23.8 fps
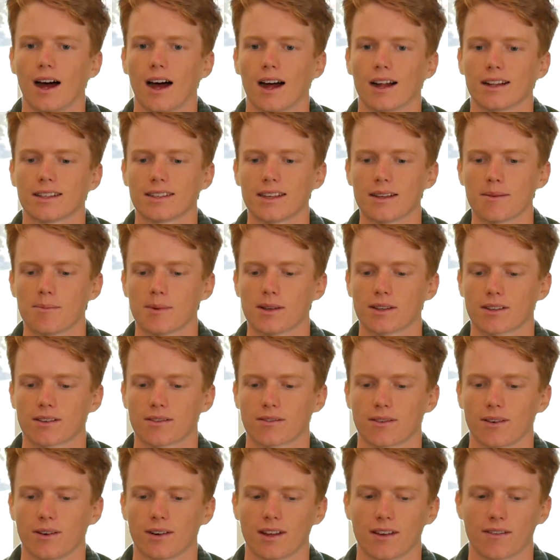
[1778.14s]
I'd say
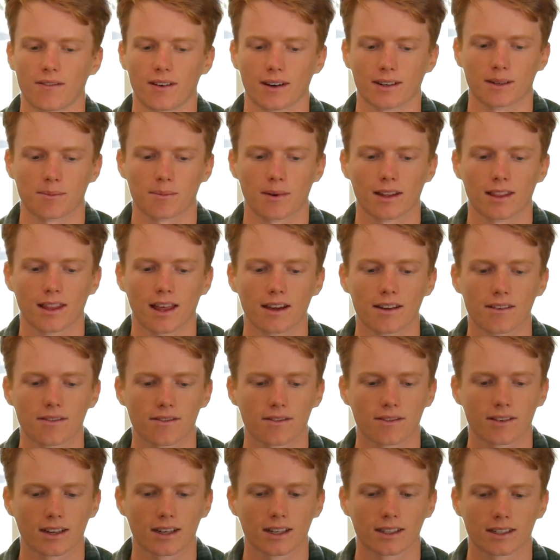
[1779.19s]
misophonia affected my
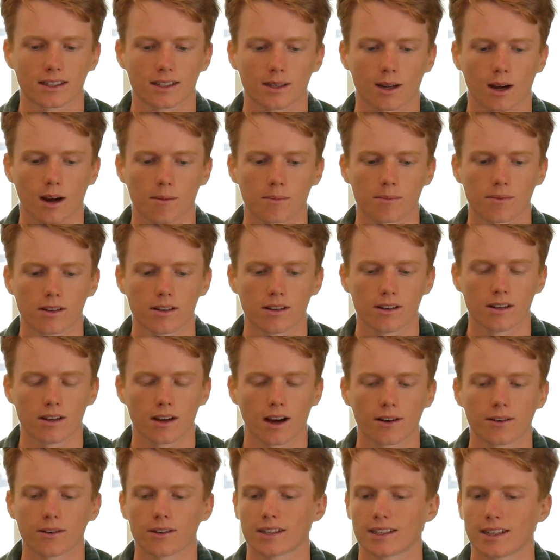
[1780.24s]
life because it taught me
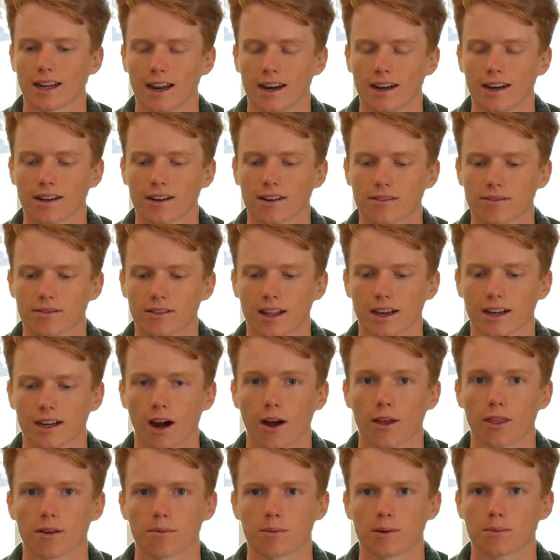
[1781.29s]
understanding of like
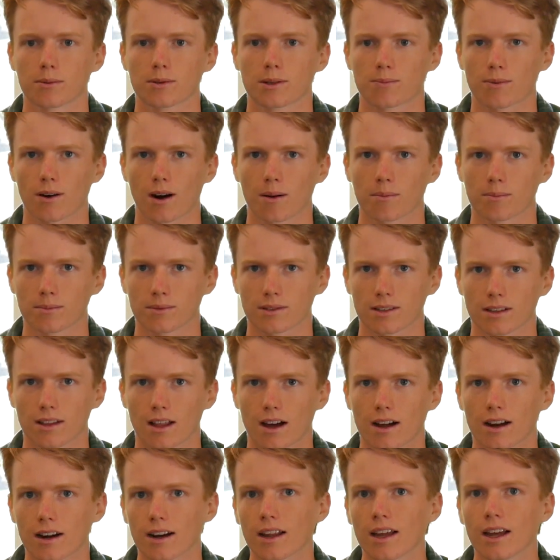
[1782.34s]
other people's problems a
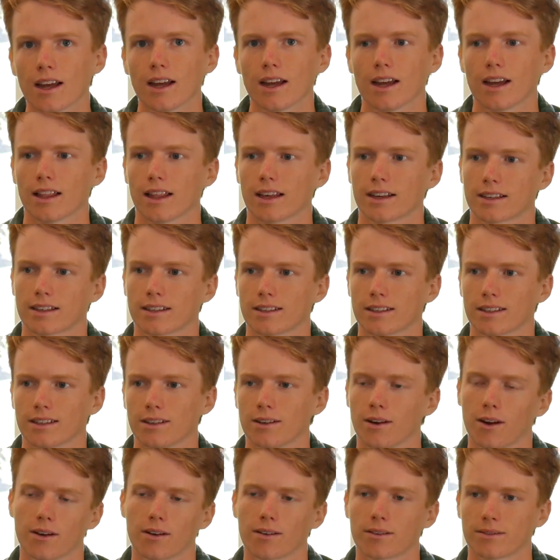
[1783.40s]
lot. Like, you
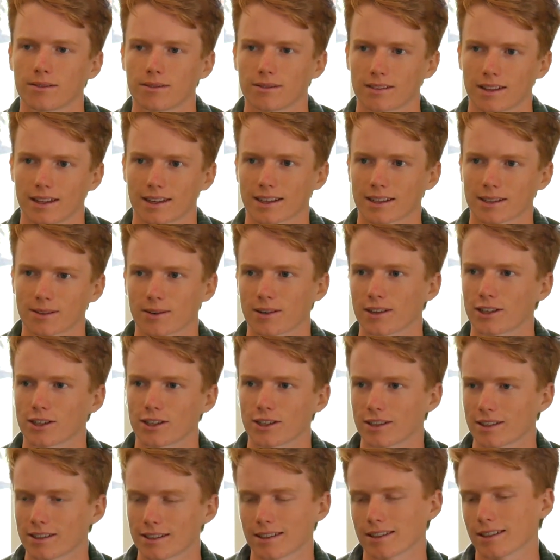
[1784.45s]
know, like it's really
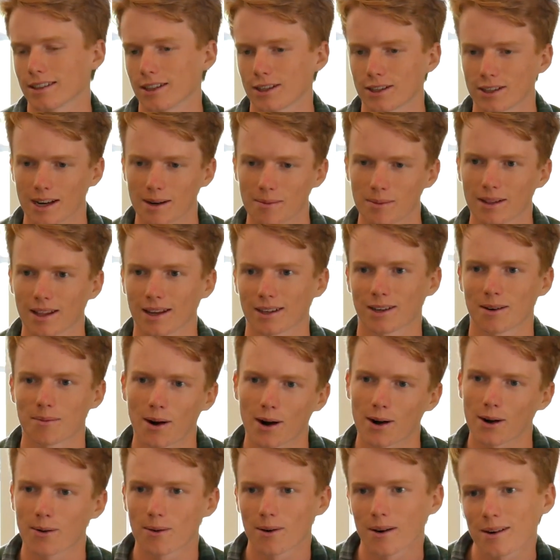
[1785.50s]
cliche, but like no
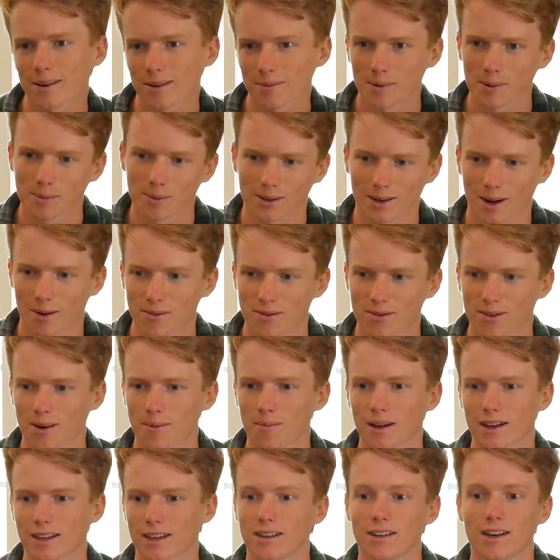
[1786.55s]
matter where people come from,
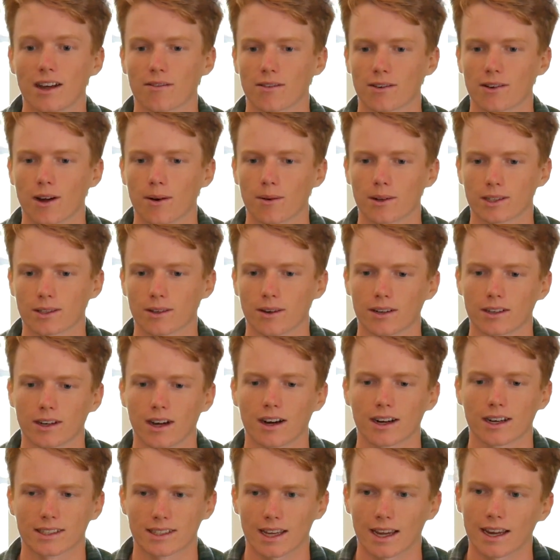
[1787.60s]
like you never know what's going
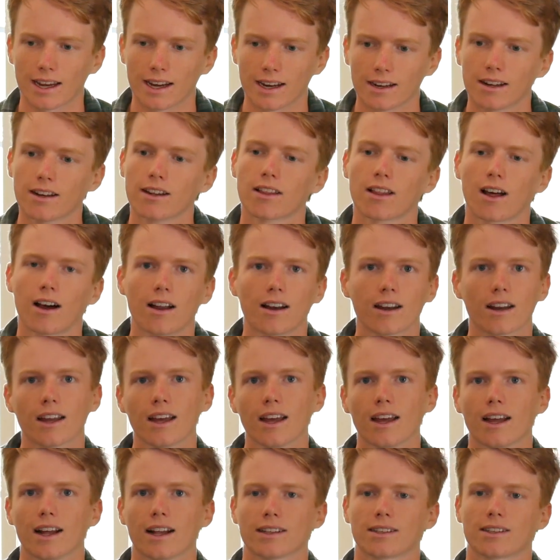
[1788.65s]
on, because I hid it a lot.
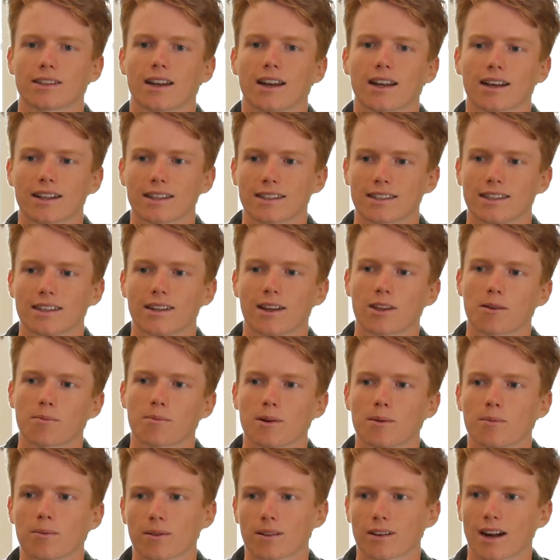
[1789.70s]
And so then I could see other
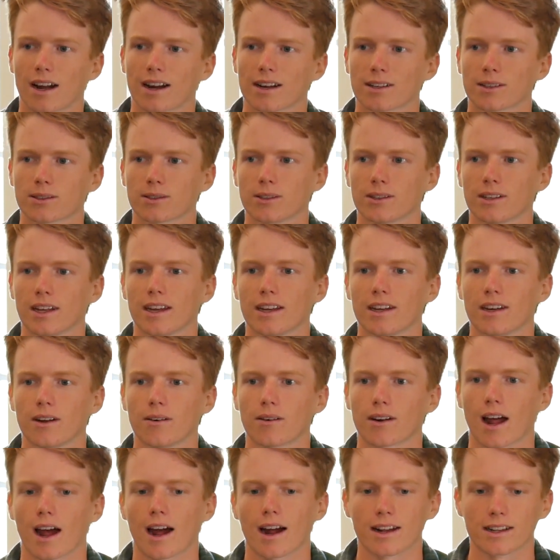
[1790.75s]
people in high school that, you know,
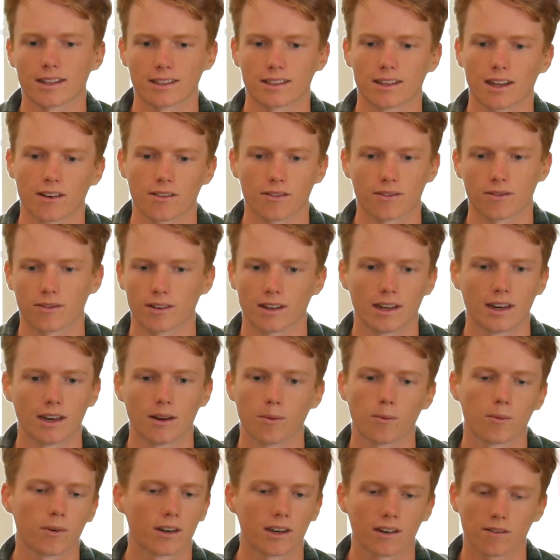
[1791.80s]
would hide stuff, and
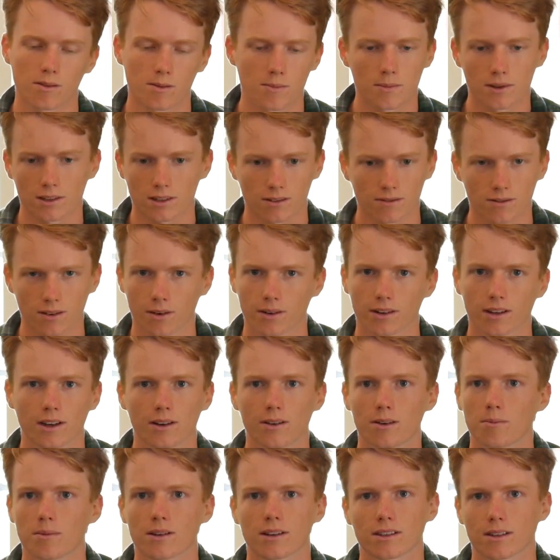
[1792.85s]
it wouldn't even be misophonia, it
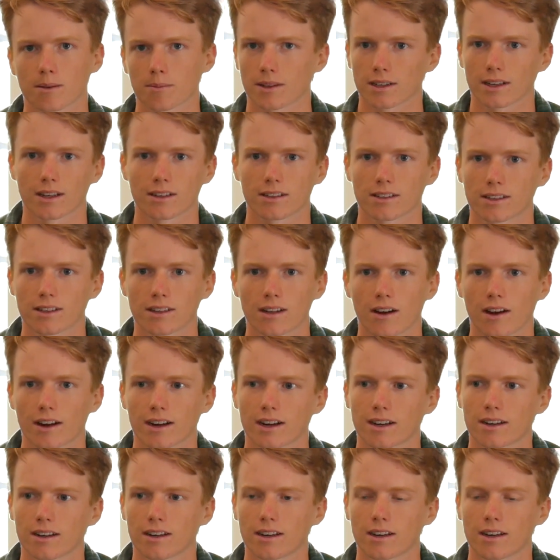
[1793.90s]
would be something else, you know. I
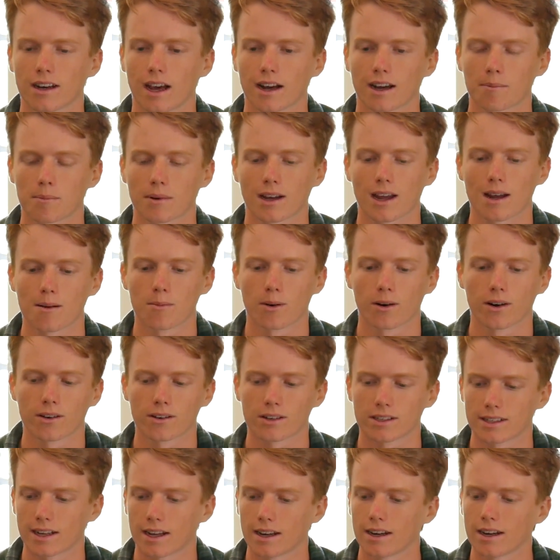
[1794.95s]
could became more
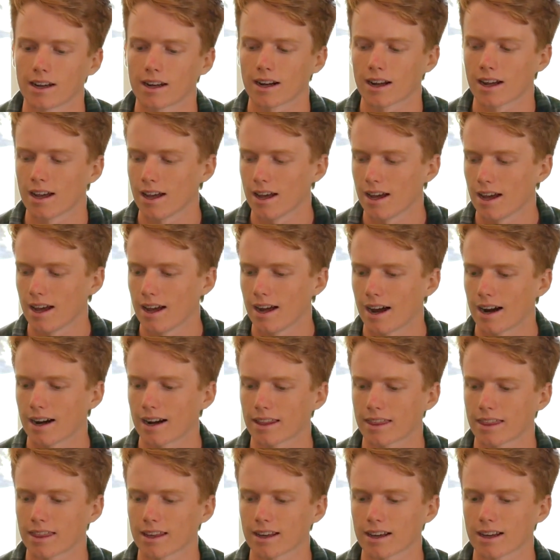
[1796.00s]
understanding. And
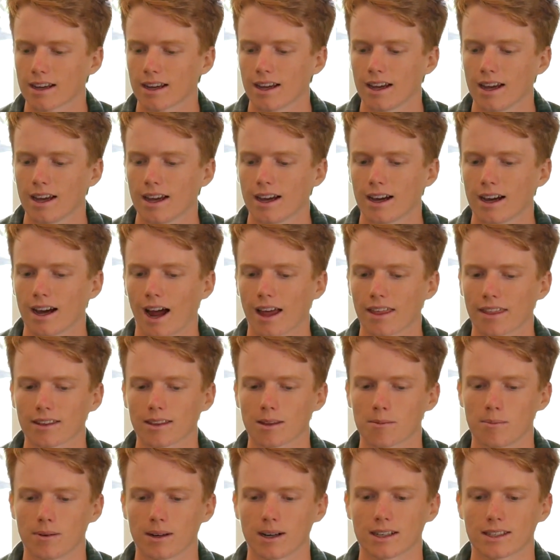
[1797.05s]
I think
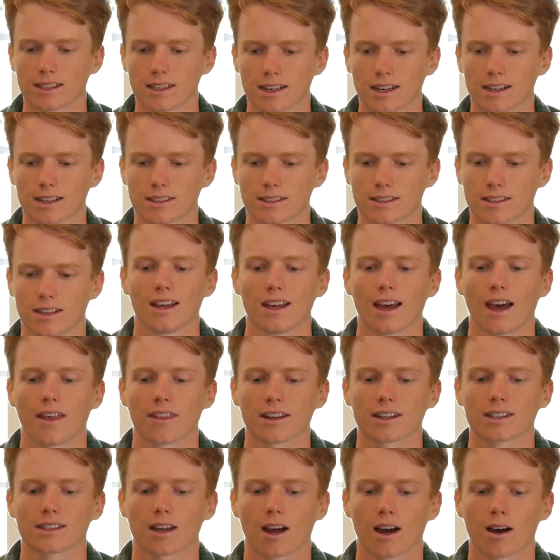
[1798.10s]
the biggest thing is, I
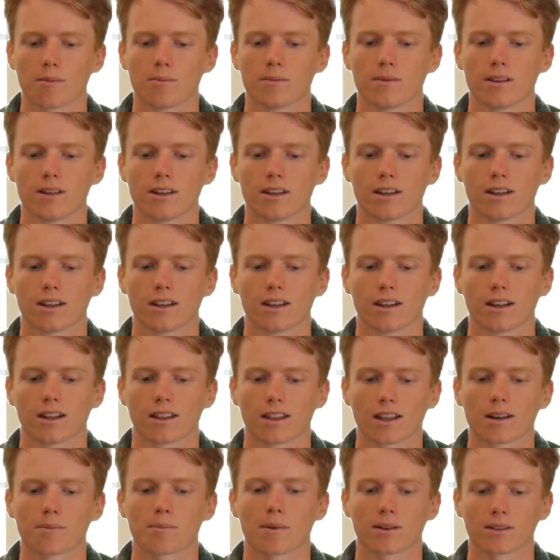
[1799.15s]
think it taught me a
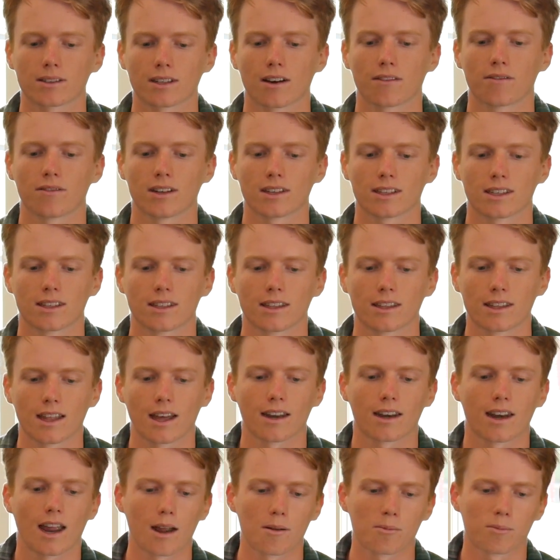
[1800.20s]
lot about toughness, and
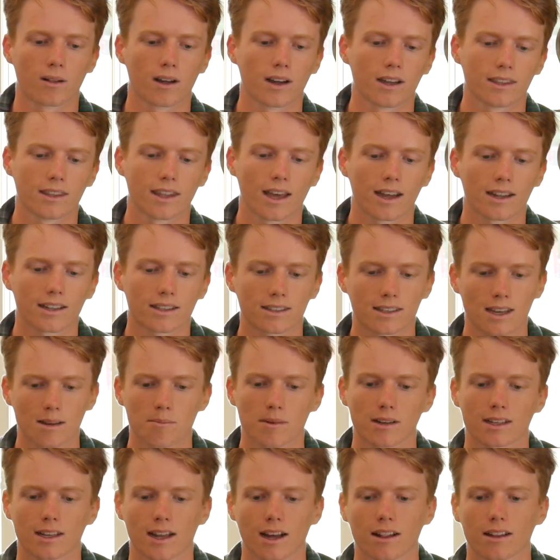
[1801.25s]
that I applied that same
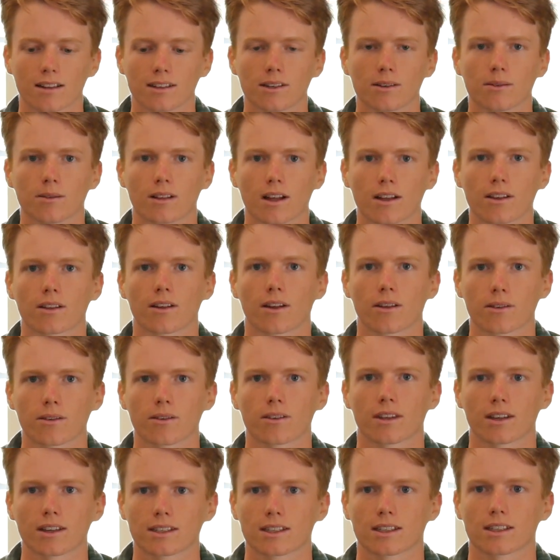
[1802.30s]
mentality to a lot of the other
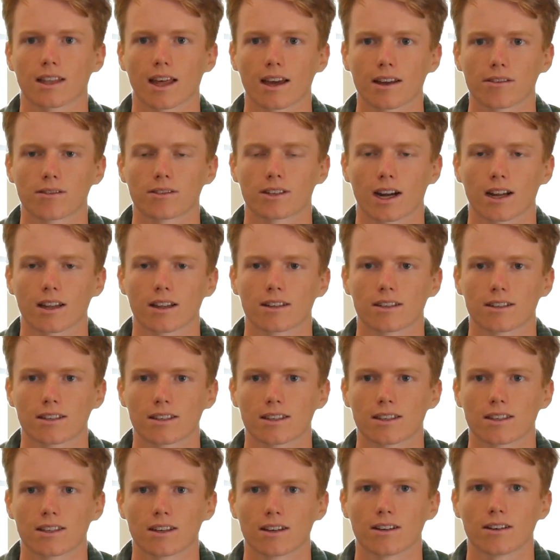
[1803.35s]
things in life,
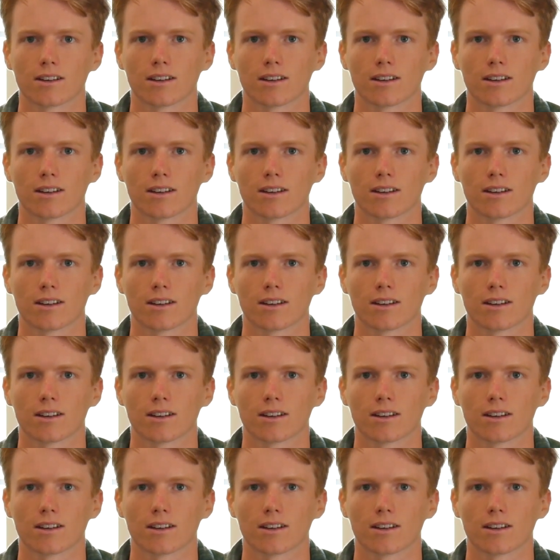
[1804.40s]
challenges. So